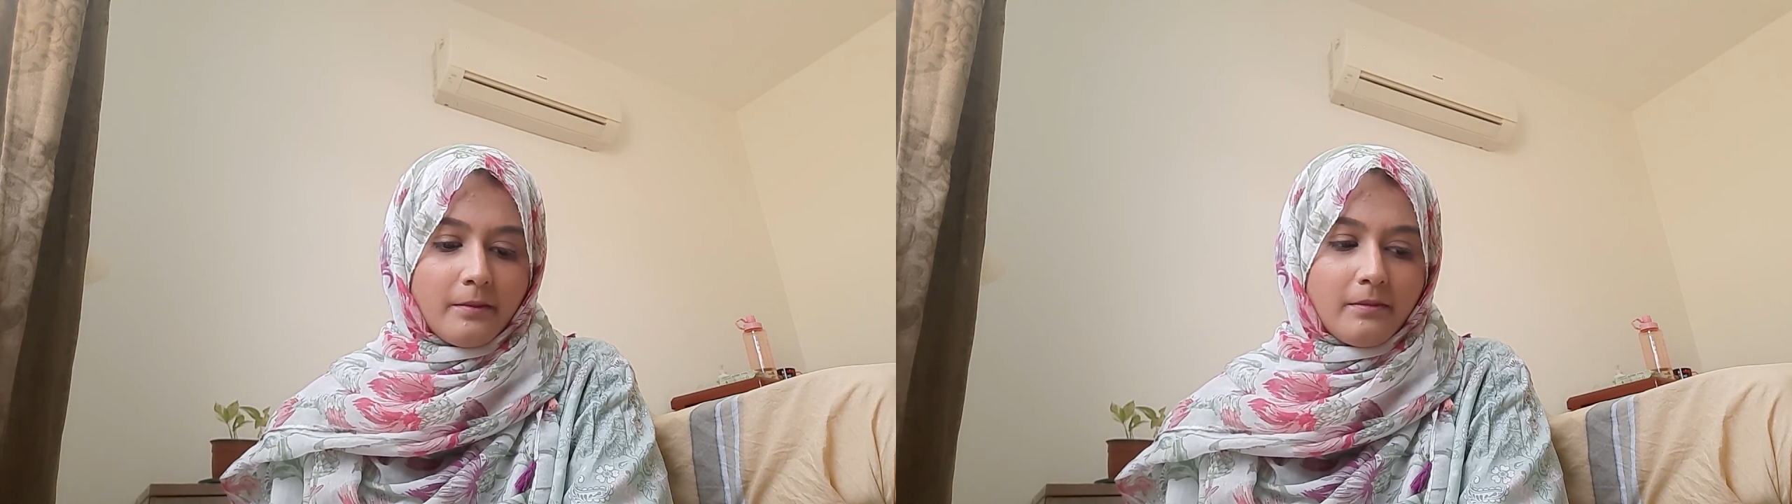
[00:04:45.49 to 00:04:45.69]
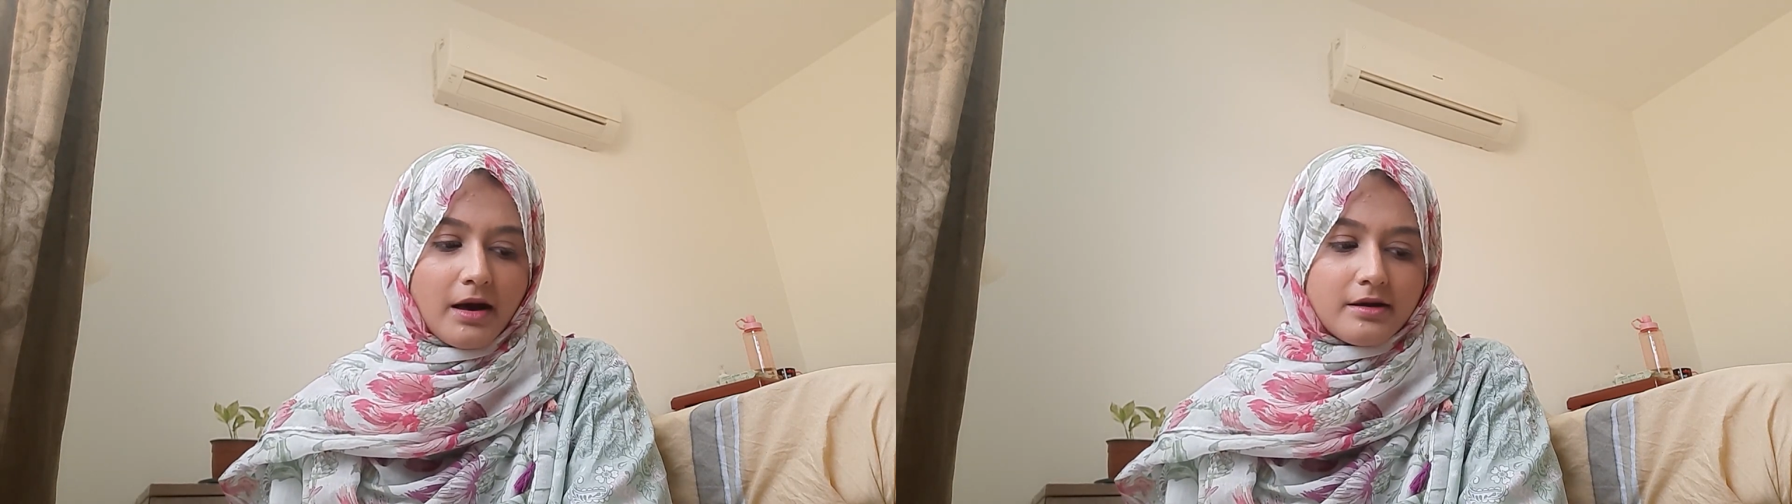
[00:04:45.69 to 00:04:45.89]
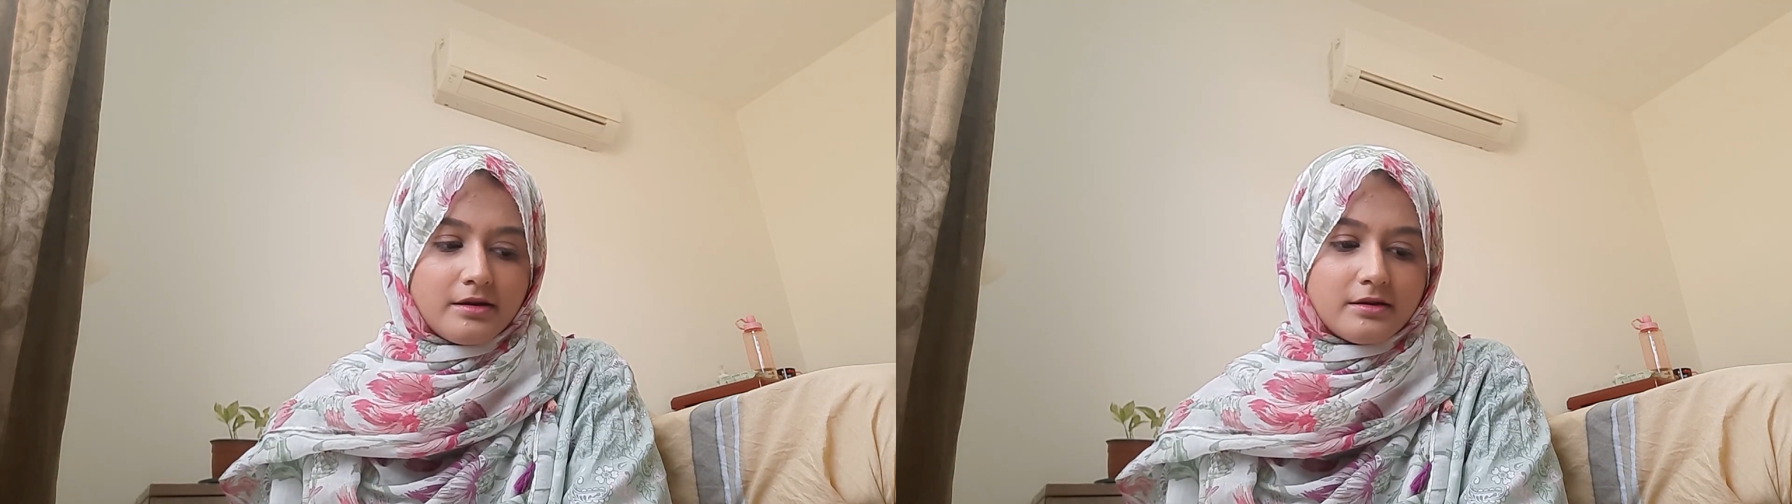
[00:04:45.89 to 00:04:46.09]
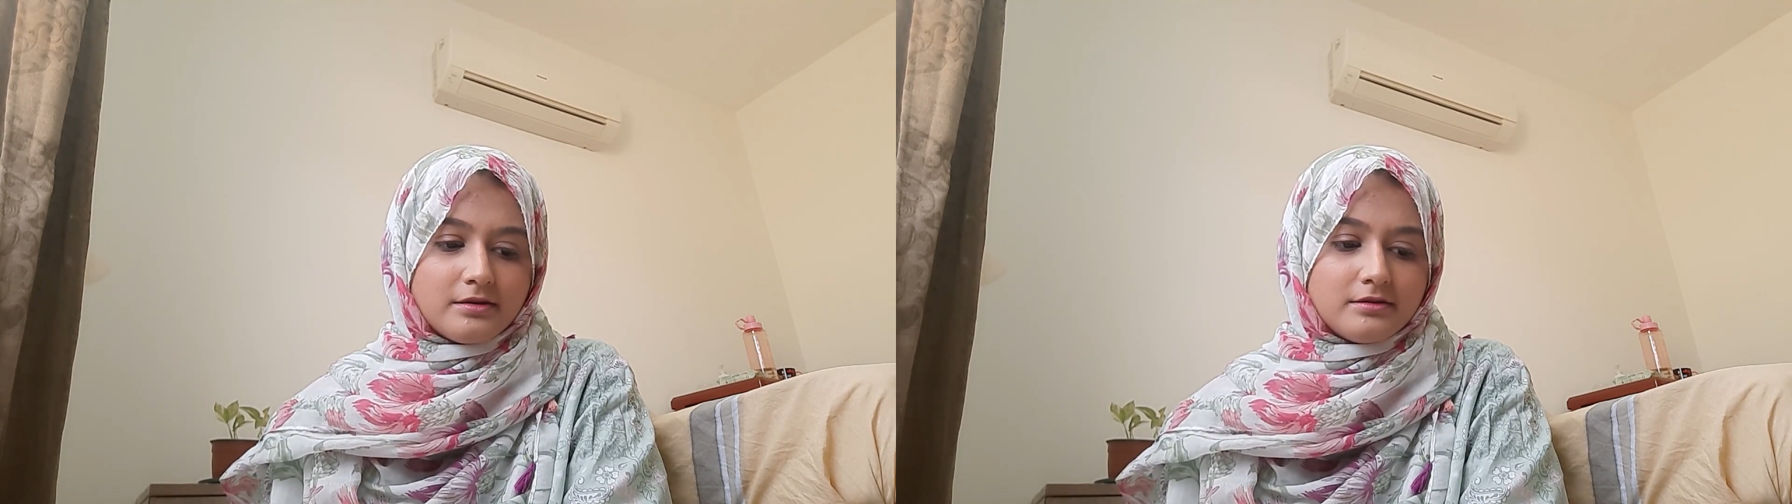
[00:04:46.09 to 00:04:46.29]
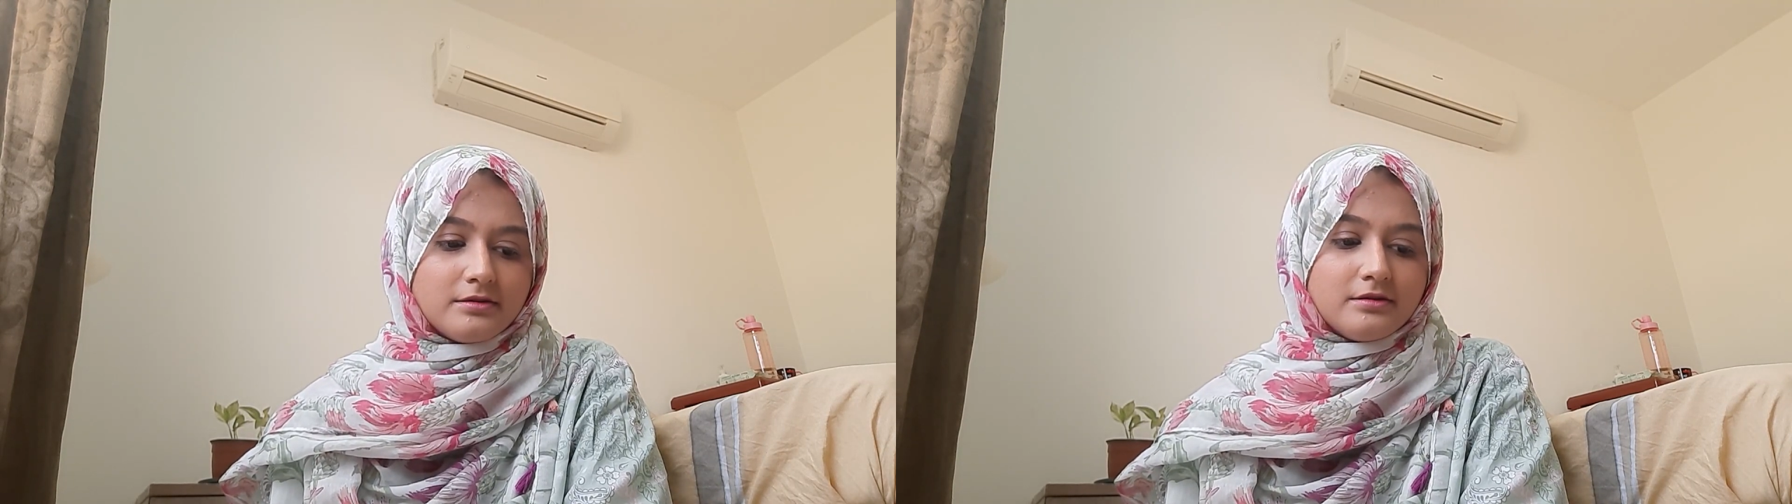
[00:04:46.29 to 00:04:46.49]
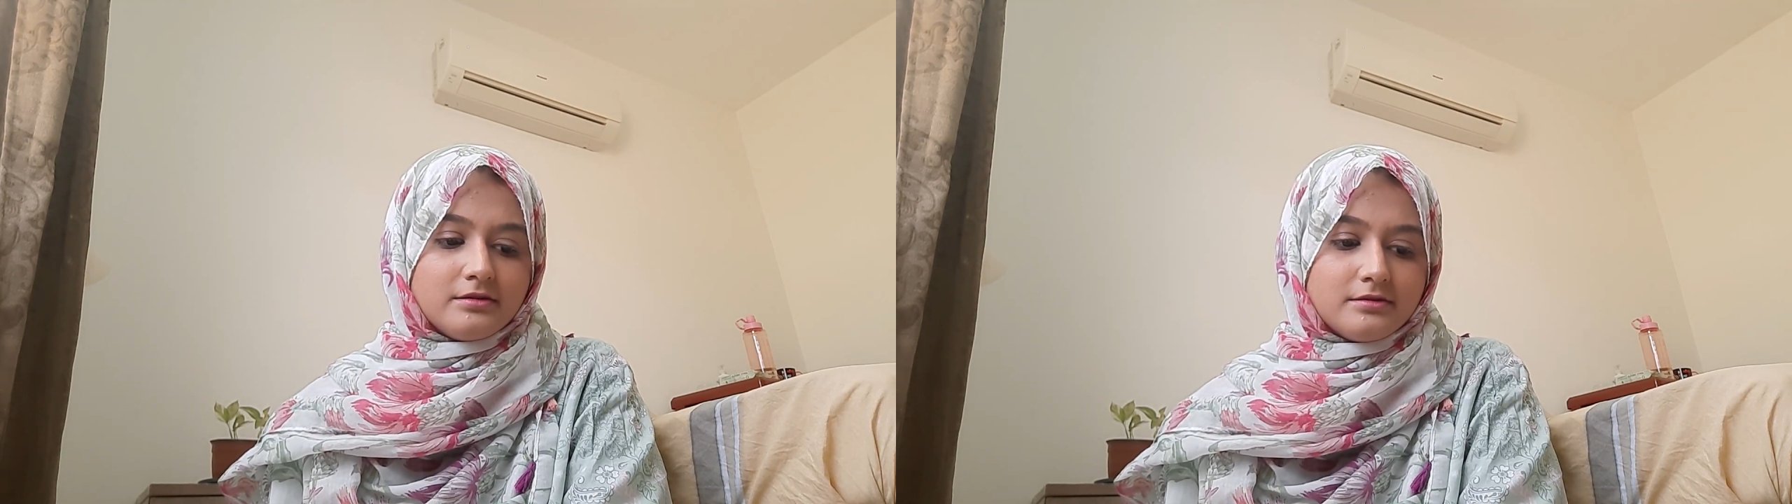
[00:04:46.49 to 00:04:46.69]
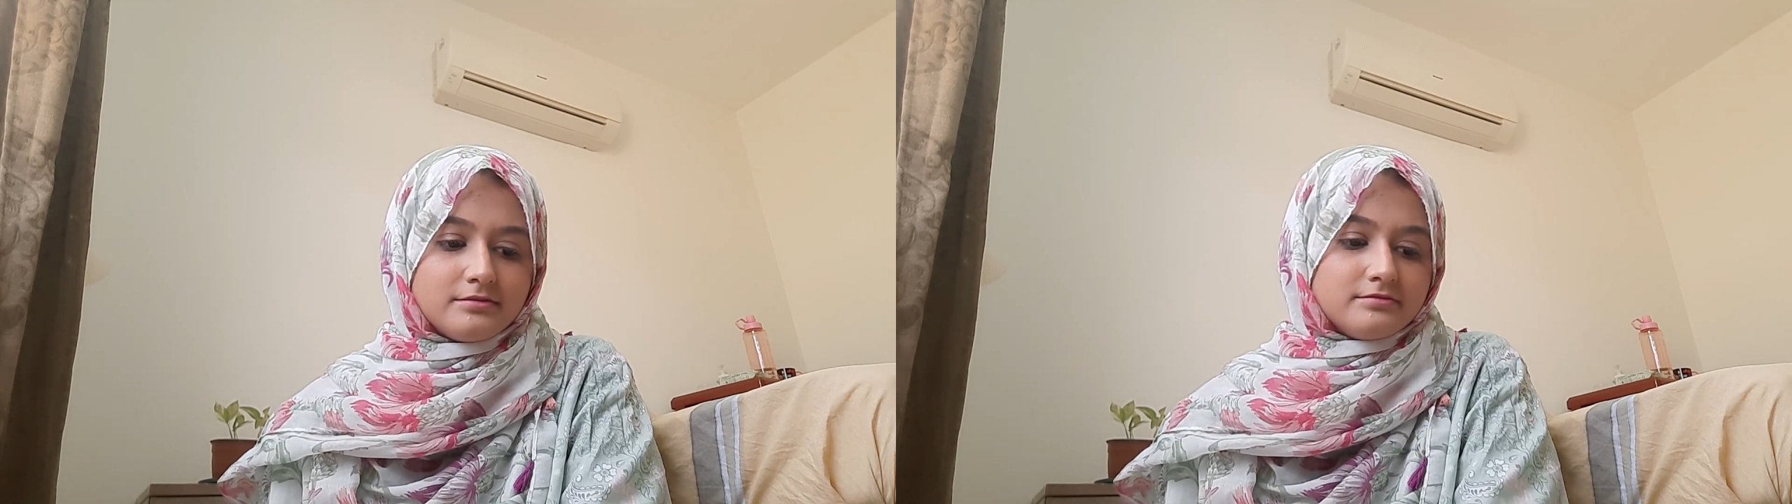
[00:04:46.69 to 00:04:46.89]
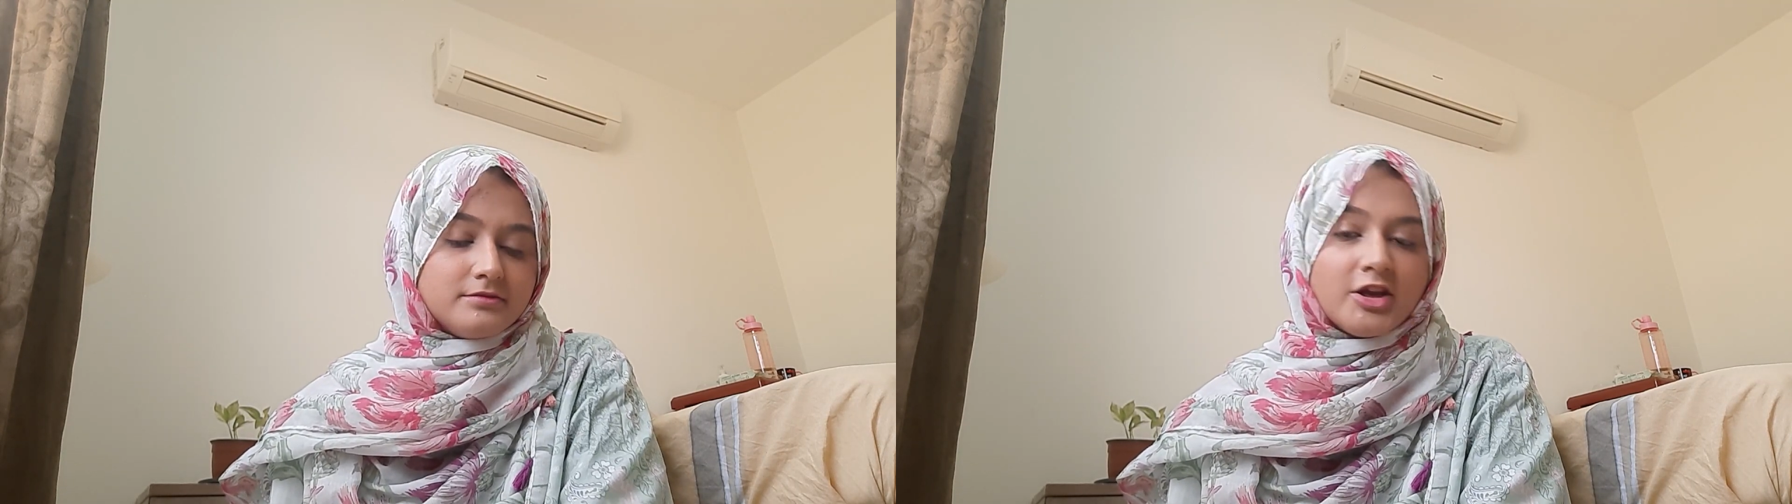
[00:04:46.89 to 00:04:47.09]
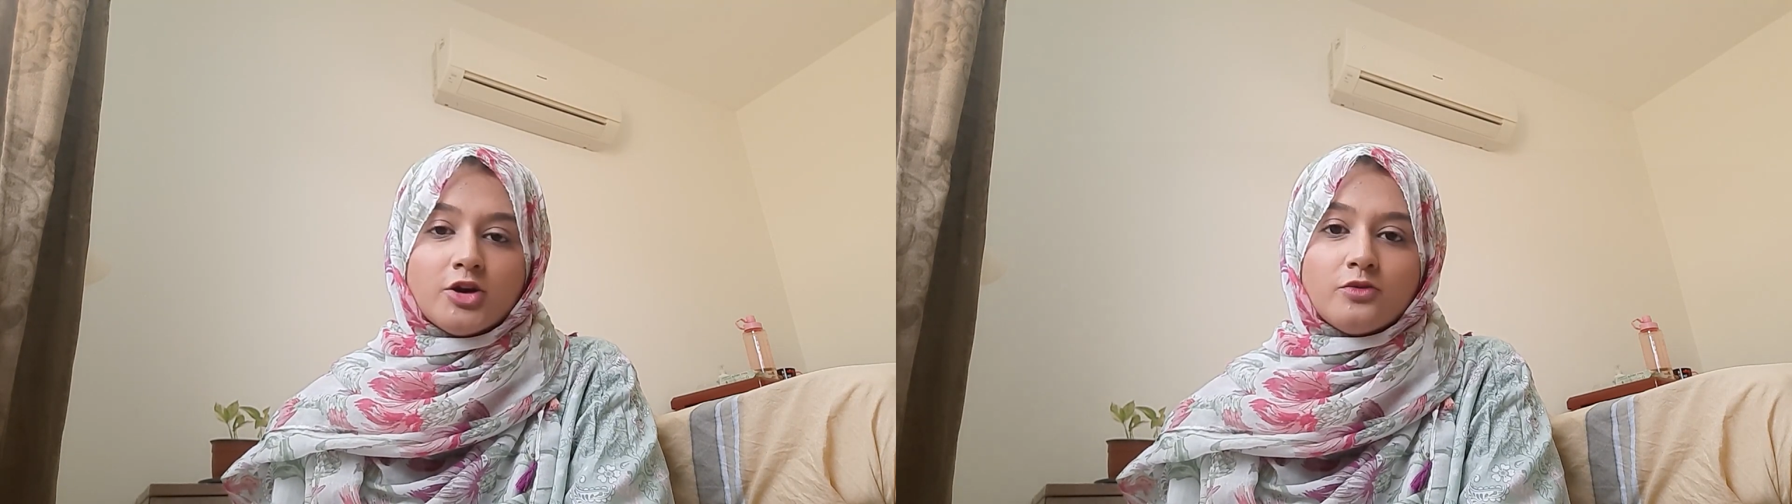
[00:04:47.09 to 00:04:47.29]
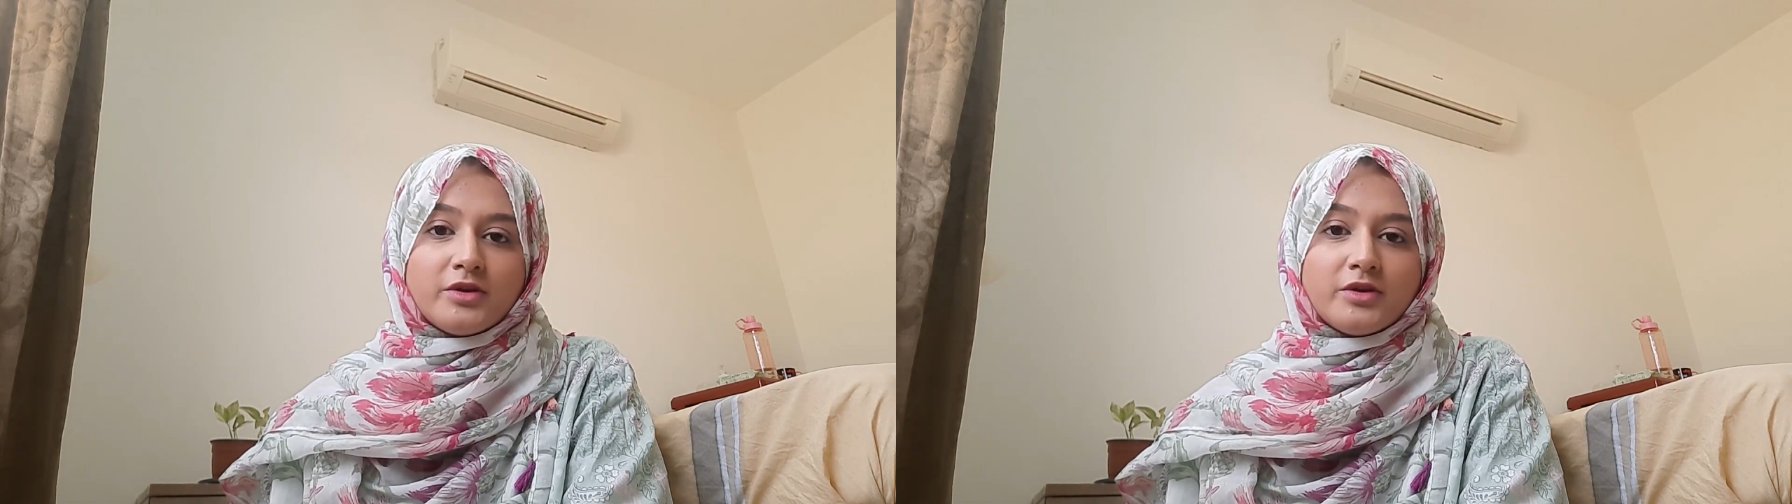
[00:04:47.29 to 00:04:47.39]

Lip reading: But, you know,